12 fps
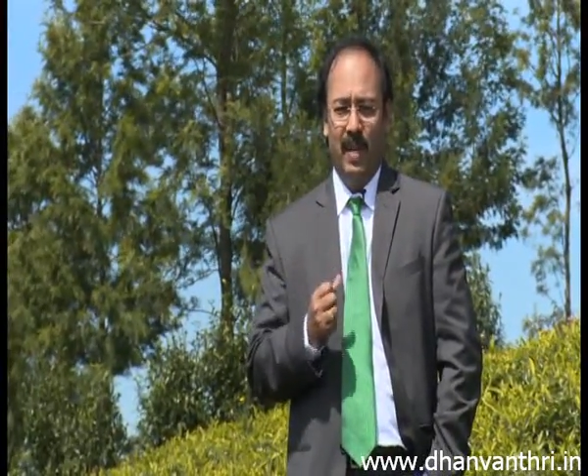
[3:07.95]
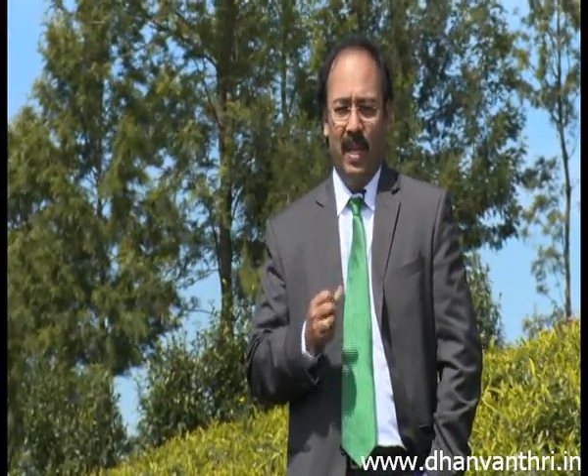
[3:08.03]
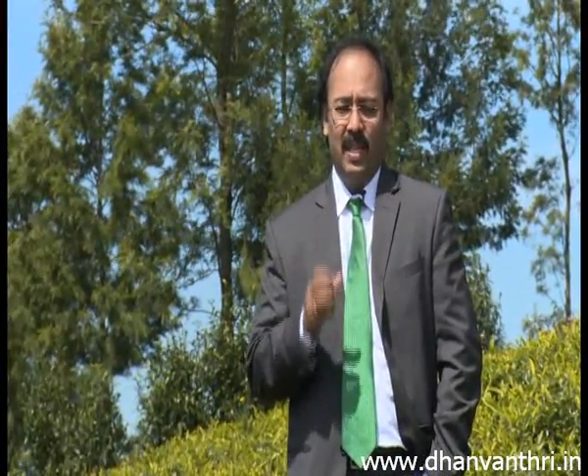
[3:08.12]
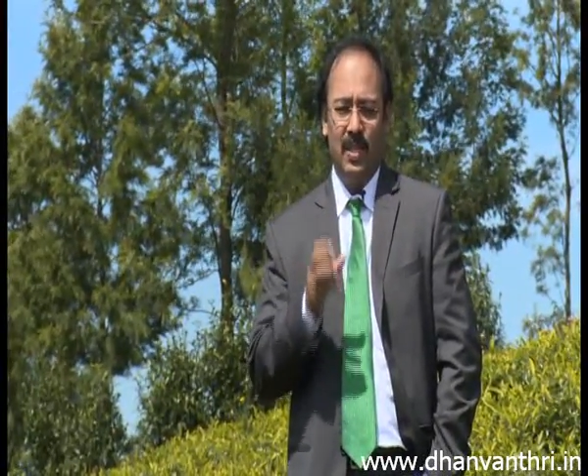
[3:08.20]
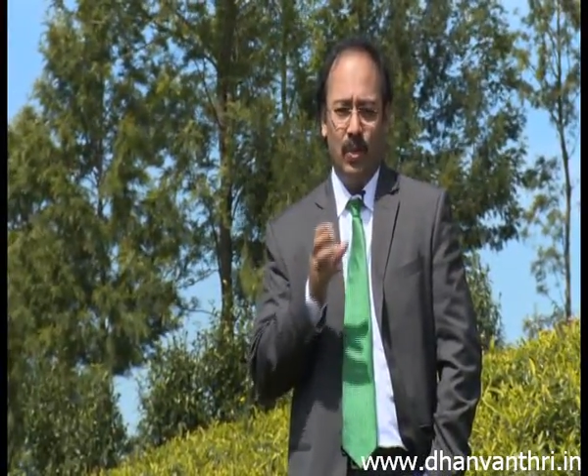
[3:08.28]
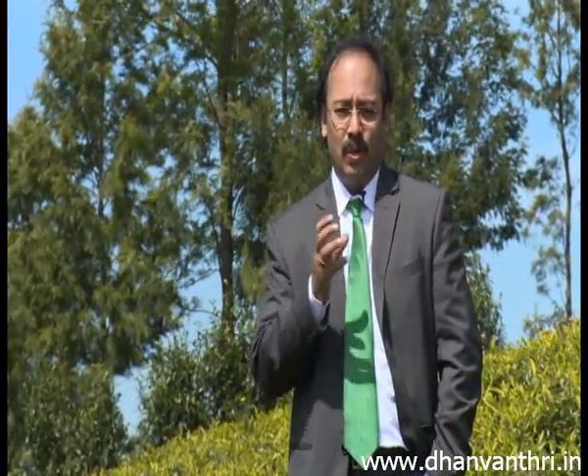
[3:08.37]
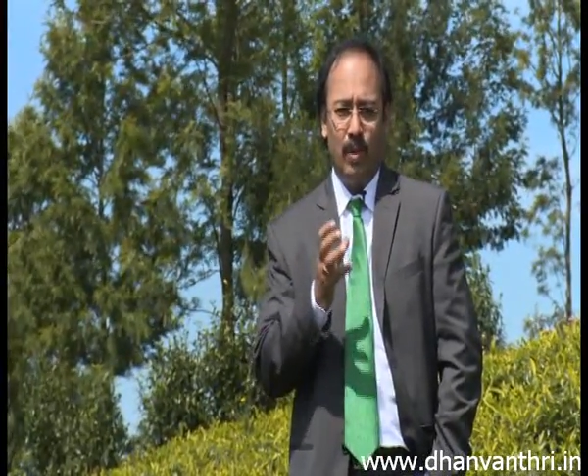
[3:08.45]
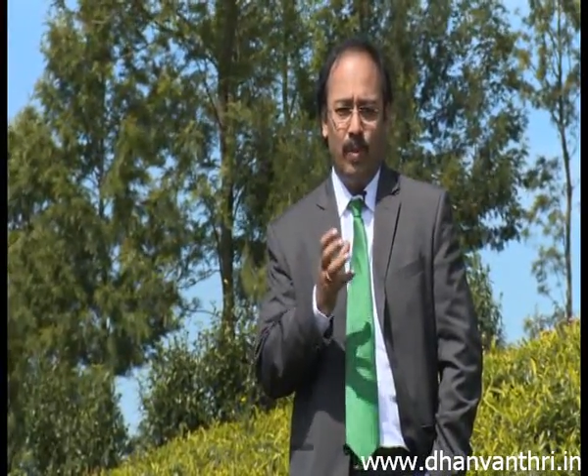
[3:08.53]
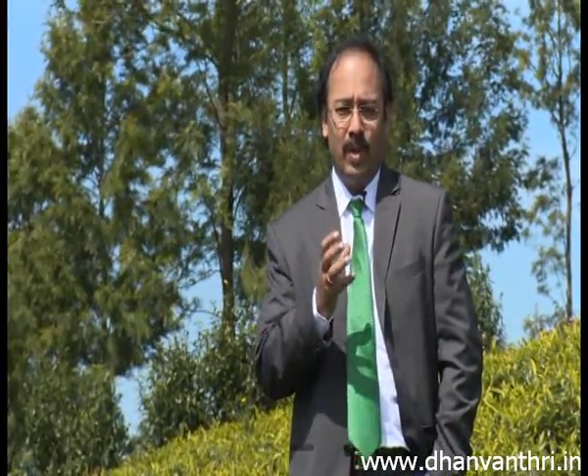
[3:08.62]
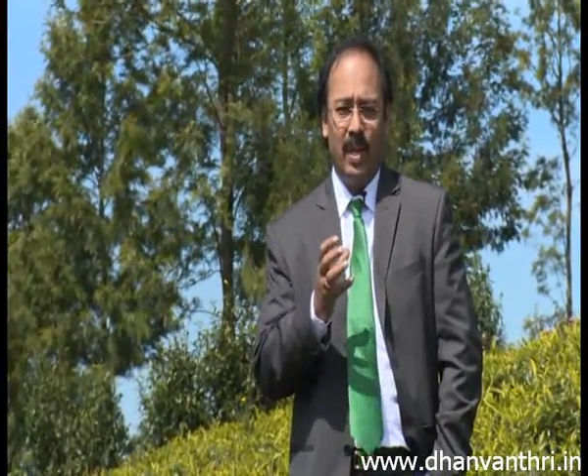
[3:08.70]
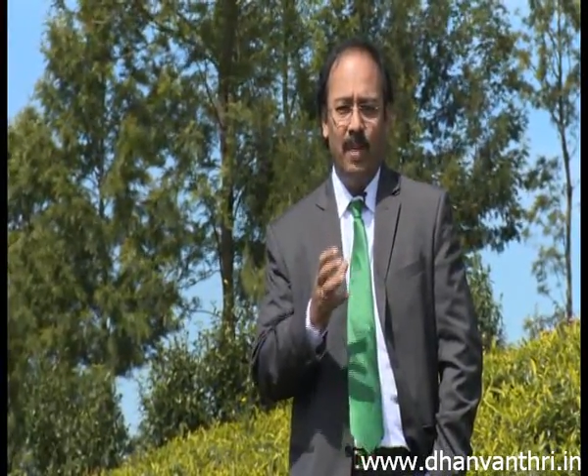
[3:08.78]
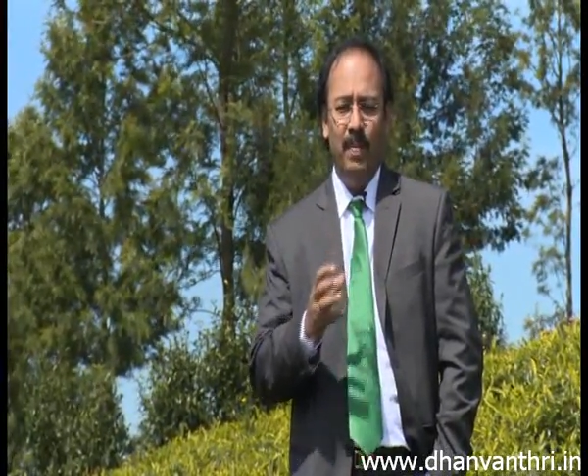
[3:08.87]
That is nothing
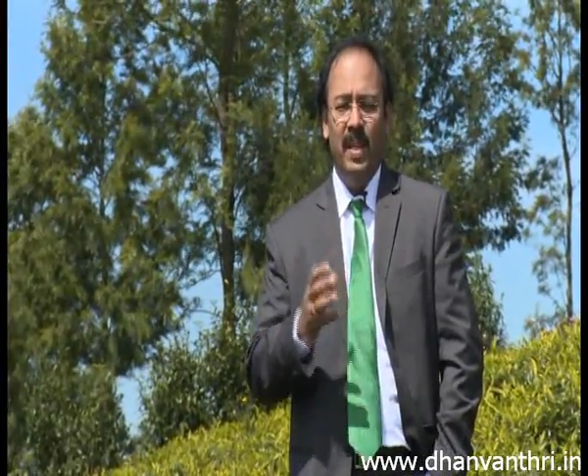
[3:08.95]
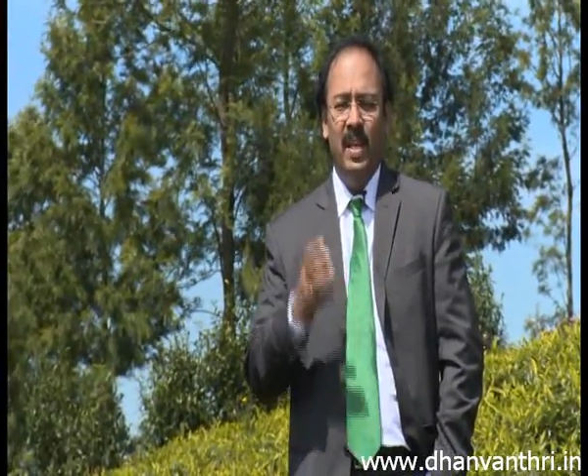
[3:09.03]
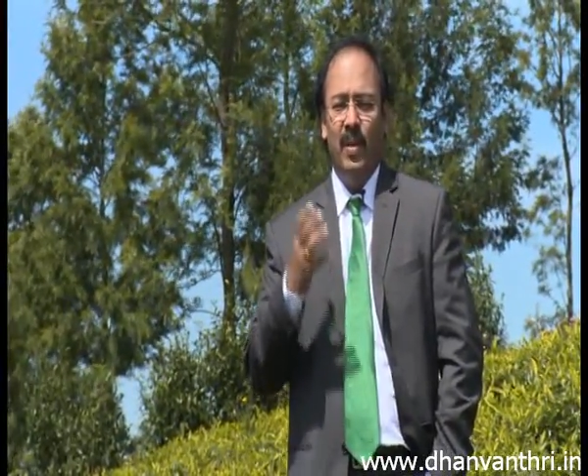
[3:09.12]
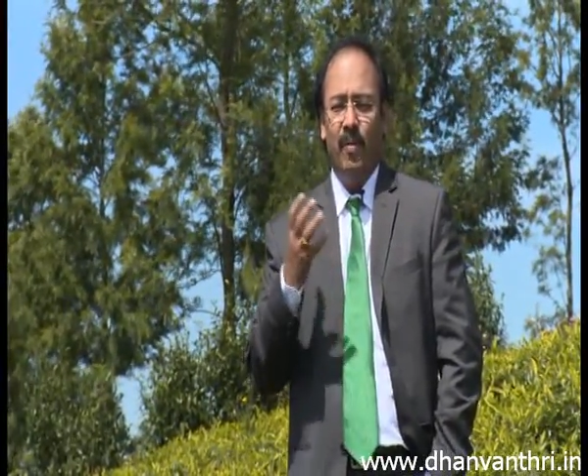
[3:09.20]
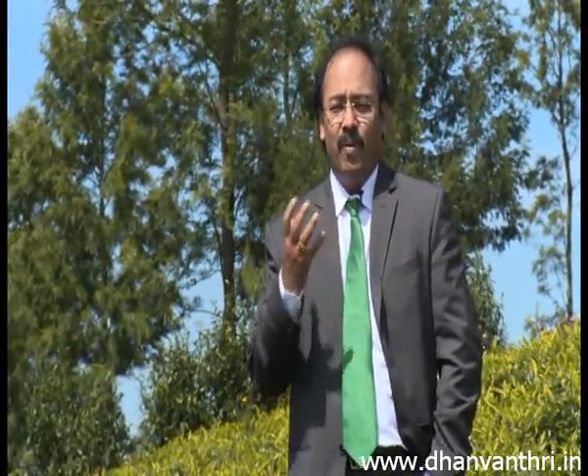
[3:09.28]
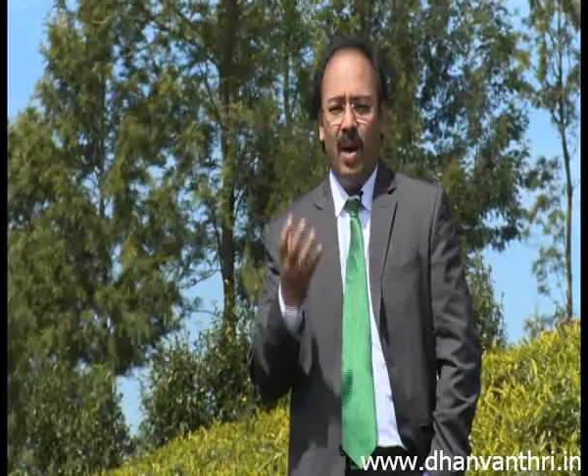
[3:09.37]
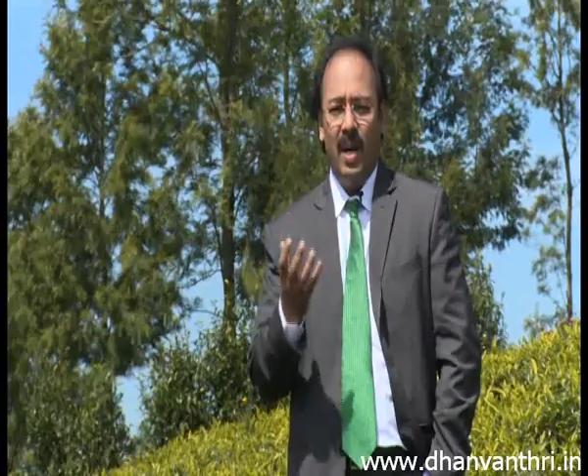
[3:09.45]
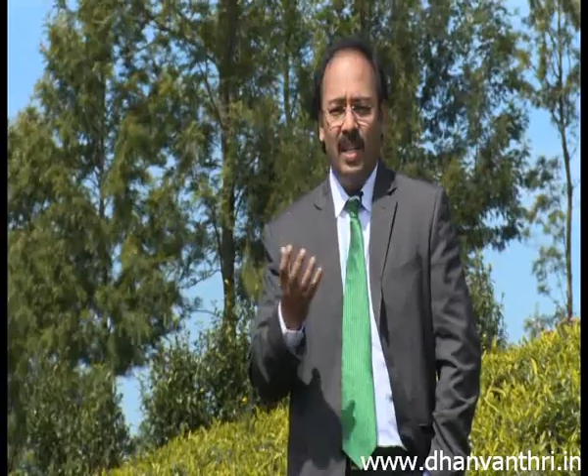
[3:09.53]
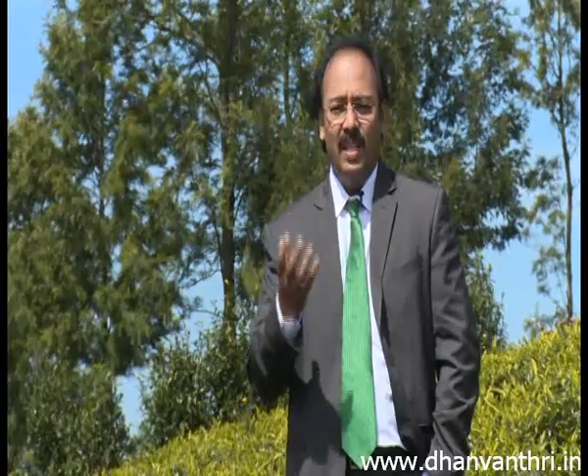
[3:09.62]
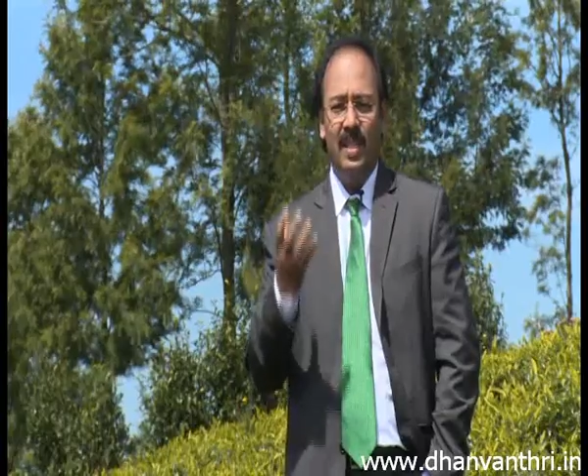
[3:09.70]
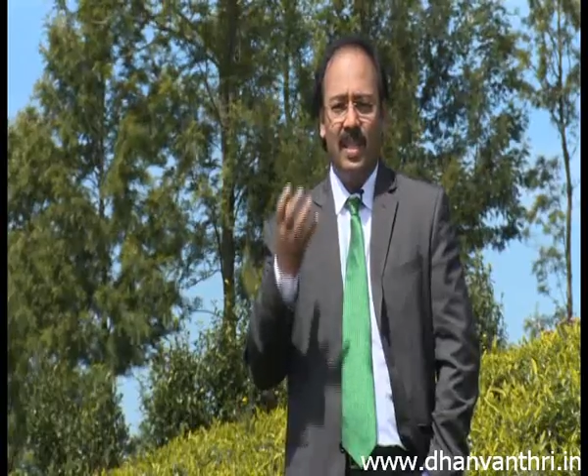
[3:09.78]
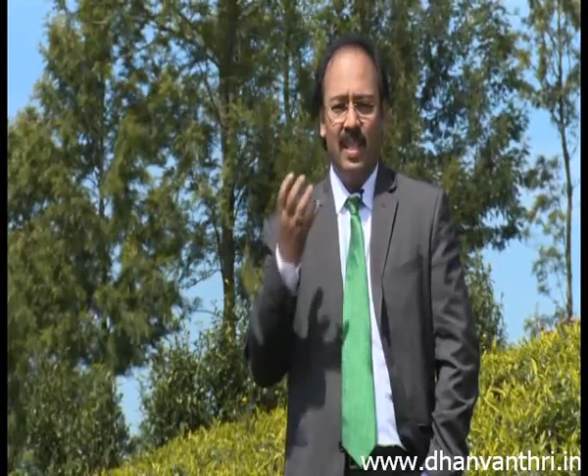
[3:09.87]
but herbs
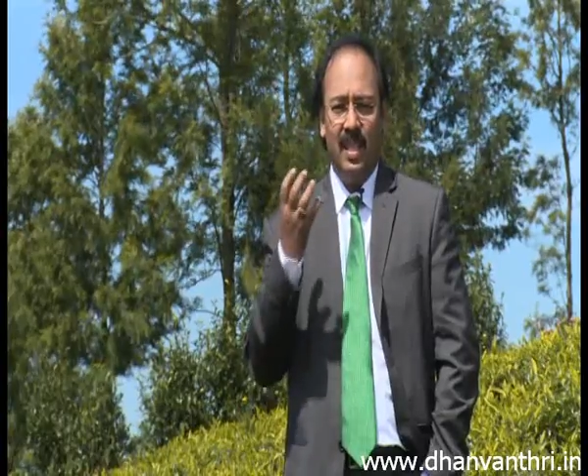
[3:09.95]
that